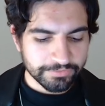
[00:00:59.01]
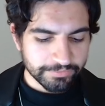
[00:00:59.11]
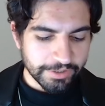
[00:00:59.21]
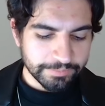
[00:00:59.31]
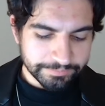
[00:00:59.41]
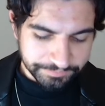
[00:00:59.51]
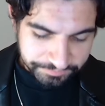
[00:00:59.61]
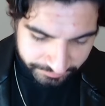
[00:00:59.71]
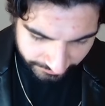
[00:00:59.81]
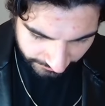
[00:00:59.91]
right?
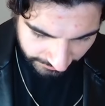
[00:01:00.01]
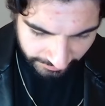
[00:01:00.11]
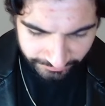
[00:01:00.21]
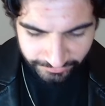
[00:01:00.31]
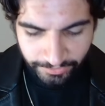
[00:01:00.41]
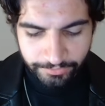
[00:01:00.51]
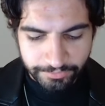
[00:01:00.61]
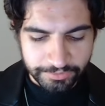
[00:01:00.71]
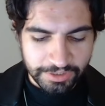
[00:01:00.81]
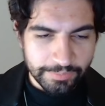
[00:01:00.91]
So what that